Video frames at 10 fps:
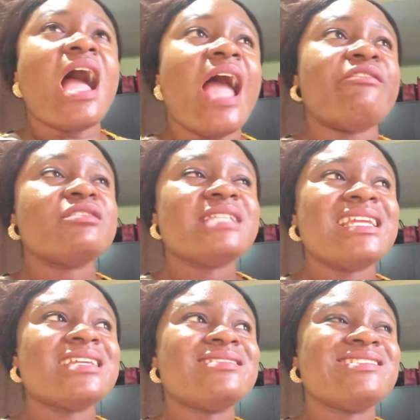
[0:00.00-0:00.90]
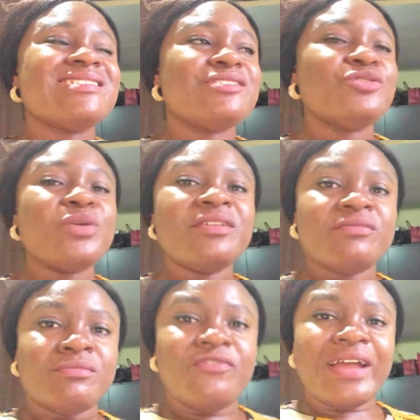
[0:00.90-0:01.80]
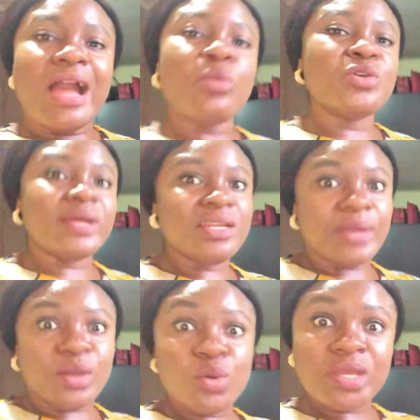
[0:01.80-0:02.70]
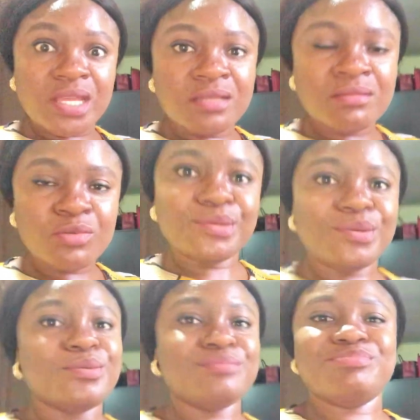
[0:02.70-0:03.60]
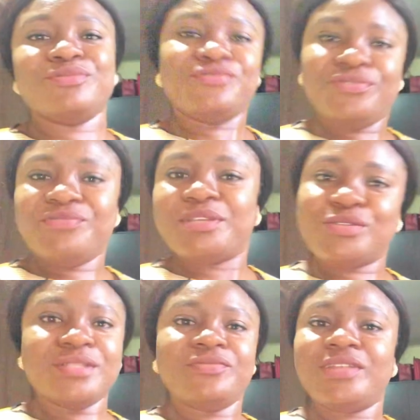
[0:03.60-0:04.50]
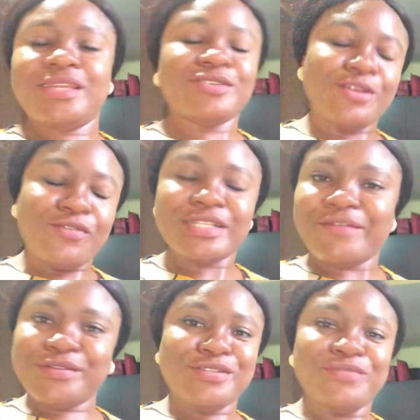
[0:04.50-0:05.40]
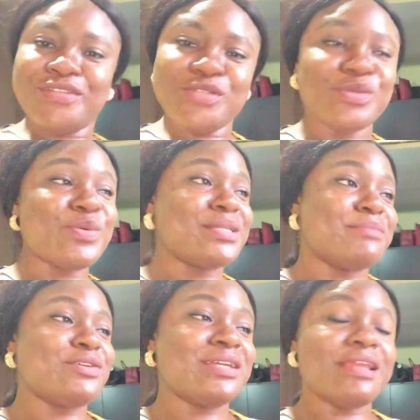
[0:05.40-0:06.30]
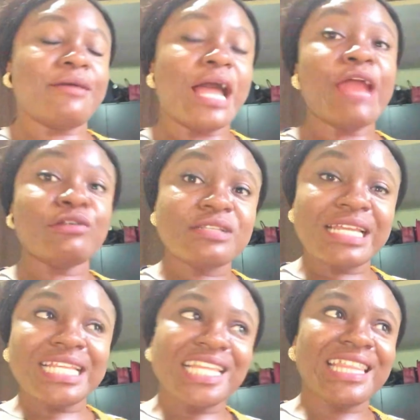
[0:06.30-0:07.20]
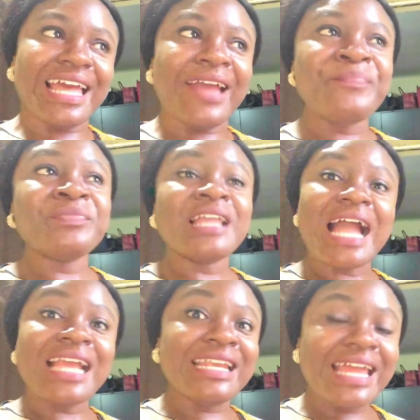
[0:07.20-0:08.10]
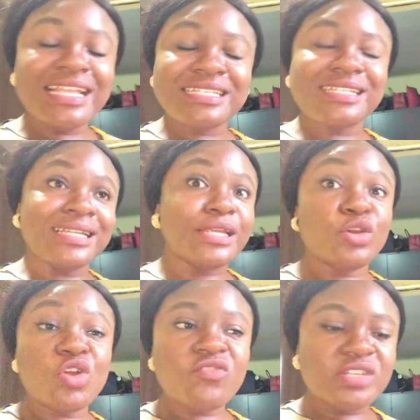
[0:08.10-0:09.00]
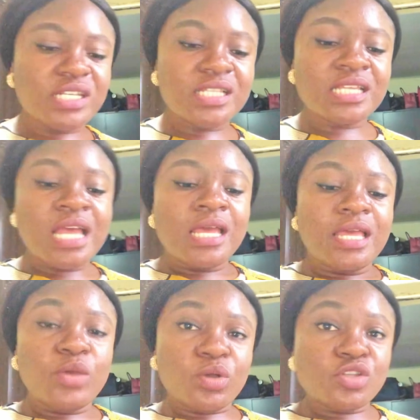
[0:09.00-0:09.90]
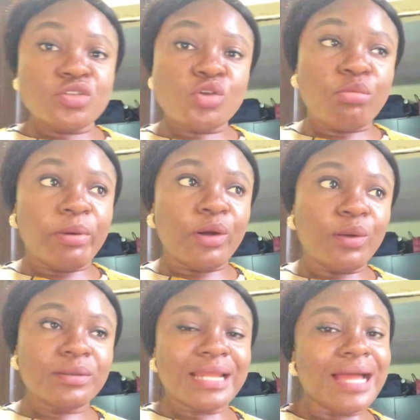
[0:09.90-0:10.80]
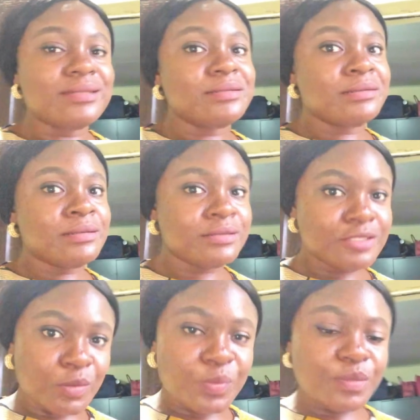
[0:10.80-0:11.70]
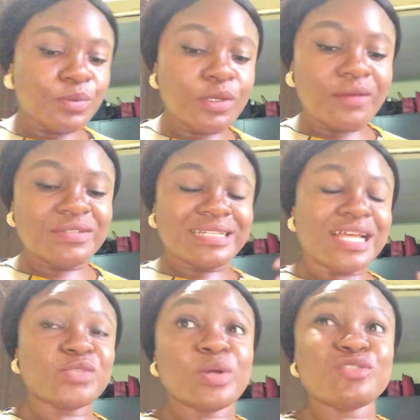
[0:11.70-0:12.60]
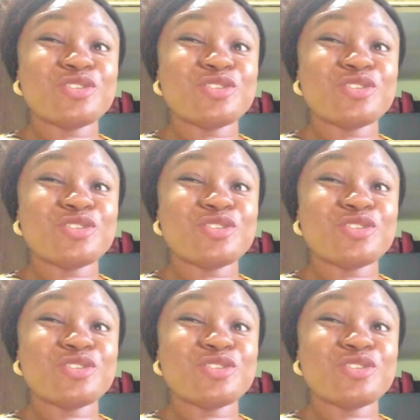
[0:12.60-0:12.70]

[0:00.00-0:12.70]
I roasted it, you know, in firewood where they were cooking. You know, if you've been to the village, all of us have been to the village, you know what I'm talking about. I roasted it there and they ate it and they loved it. It was also boiled and some people loved it as well.